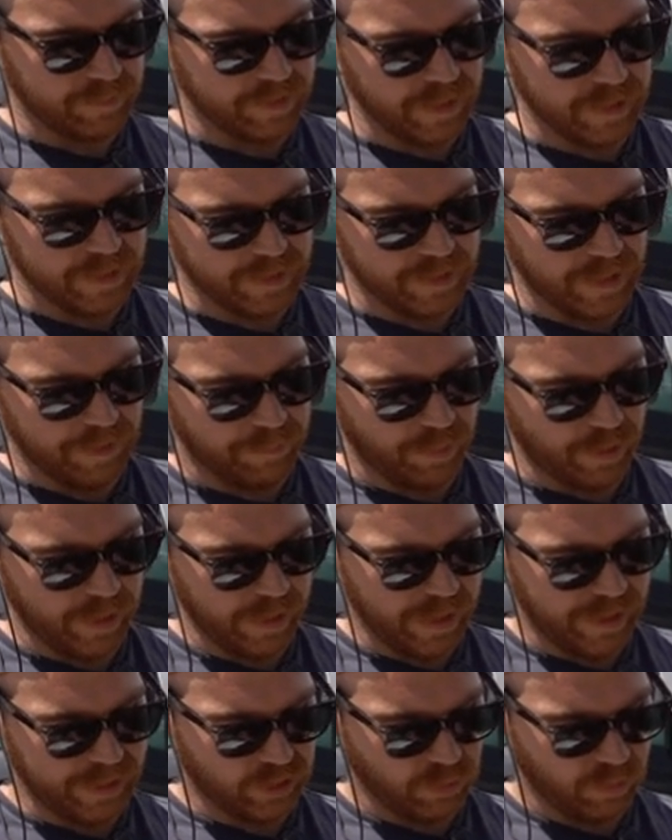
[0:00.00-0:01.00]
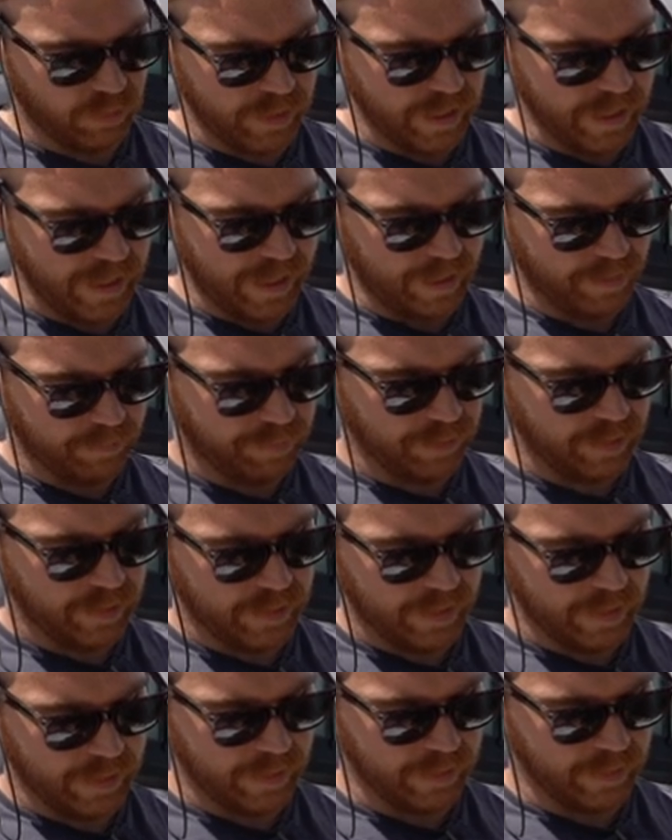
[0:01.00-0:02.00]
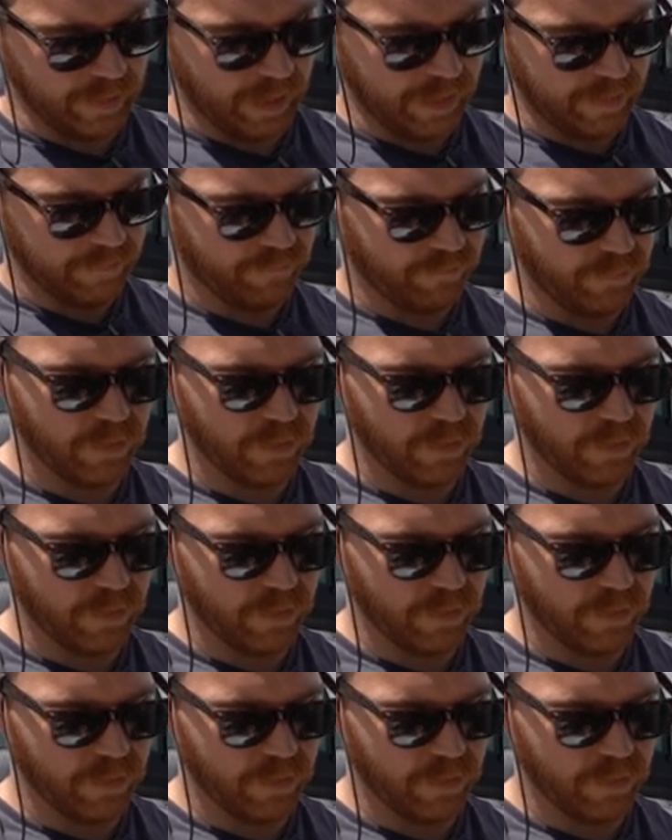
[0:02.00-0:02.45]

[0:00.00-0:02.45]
did is they put a twenty amp inline